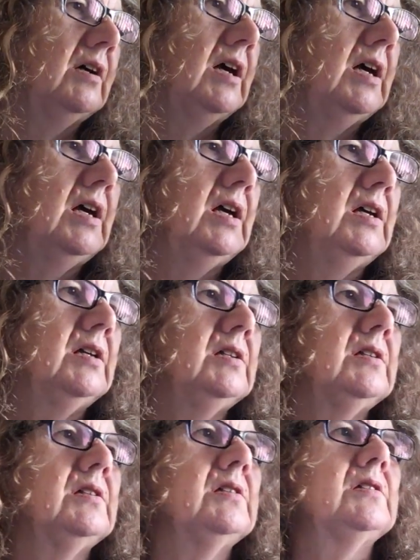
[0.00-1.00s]

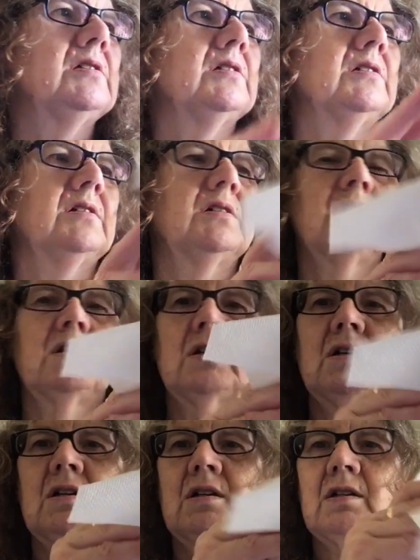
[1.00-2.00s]
and
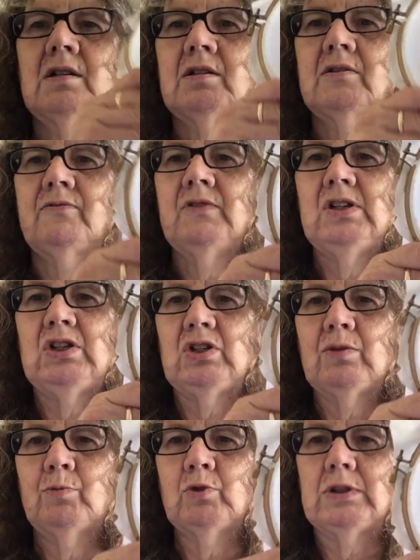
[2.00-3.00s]
finished
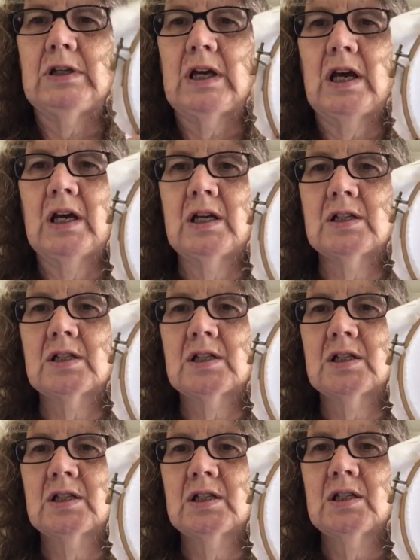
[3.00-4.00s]
the pussycat.
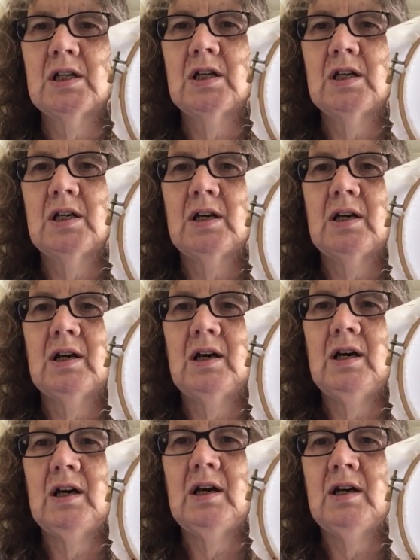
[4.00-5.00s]

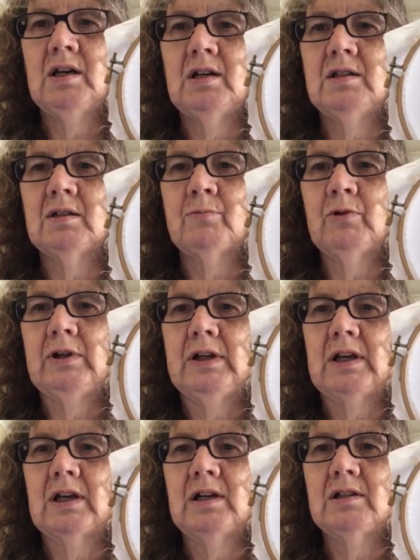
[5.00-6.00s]
And I'm really
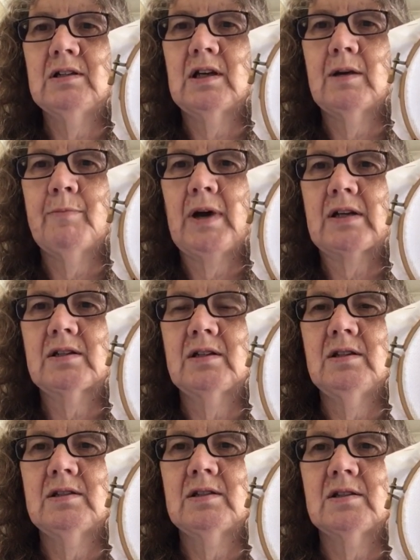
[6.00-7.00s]
keen to get back to
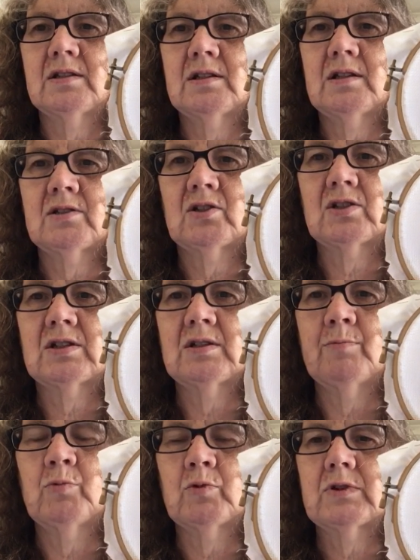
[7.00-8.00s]
this. It's such a
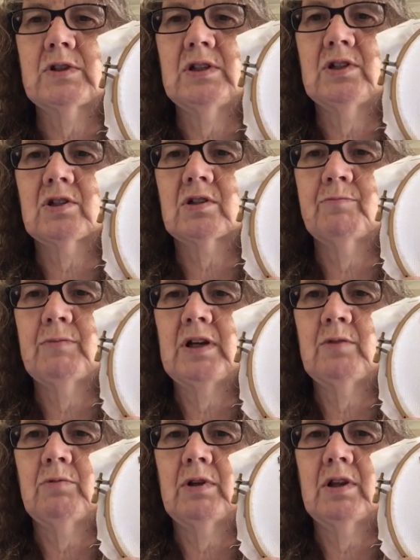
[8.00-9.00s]
simple stitch
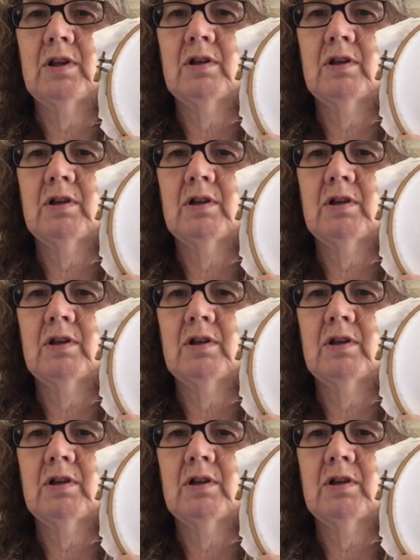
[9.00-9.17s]
compared with